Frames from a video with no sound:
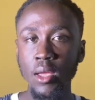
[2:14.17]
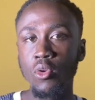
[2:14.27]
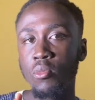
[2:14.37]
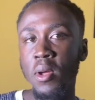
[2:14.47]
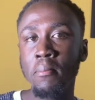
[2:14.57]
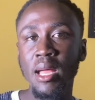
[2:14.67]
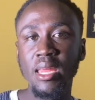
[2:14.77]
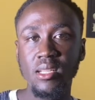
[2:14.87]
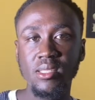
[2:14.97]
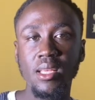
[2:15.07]
remember
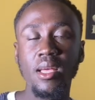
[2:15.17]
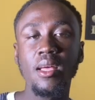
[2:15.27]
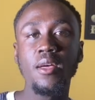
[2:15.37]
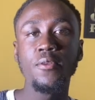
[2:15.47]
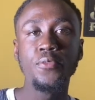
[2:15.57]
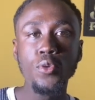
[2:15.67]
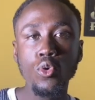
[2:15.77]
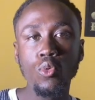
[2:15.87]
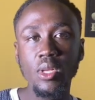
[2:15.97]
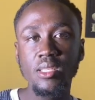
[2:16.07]
that few
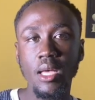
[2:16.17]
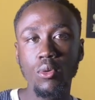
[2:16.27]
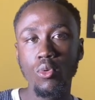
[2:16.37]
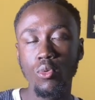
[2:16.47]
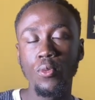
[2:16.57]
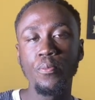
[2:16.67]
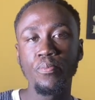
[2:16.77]
weeks ago,